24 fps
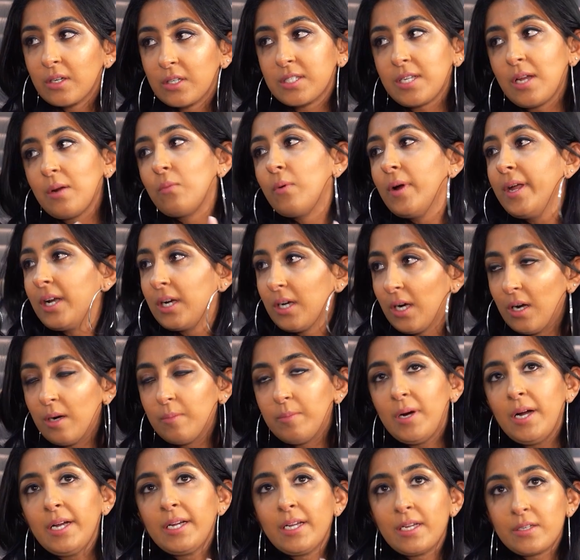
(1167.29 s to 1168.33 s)
Because I wake up,
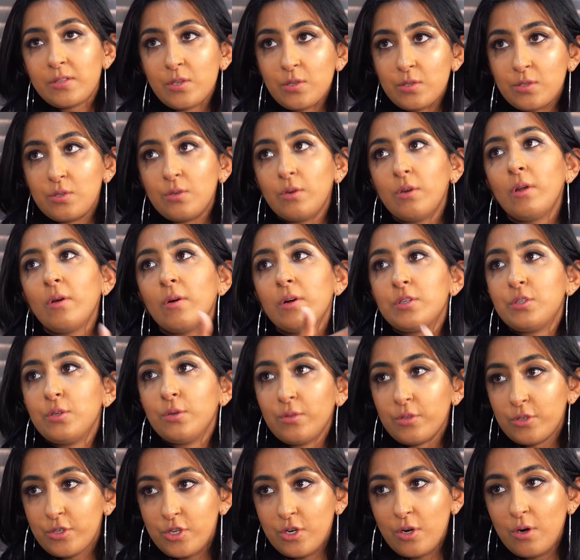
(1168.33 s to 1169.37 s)
I get to the studio, I do
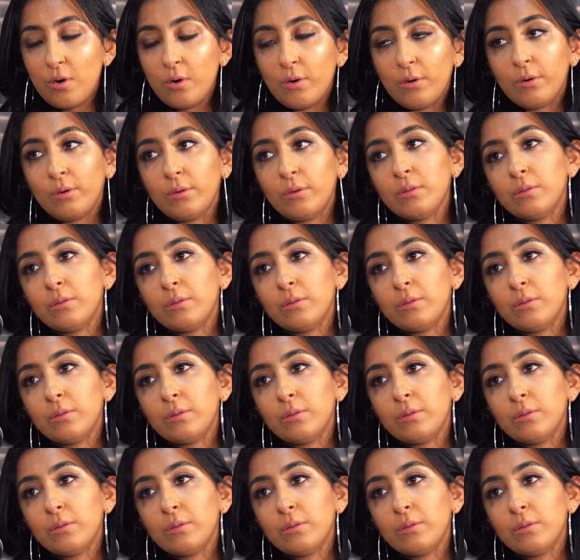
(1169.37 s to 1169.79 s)
the show,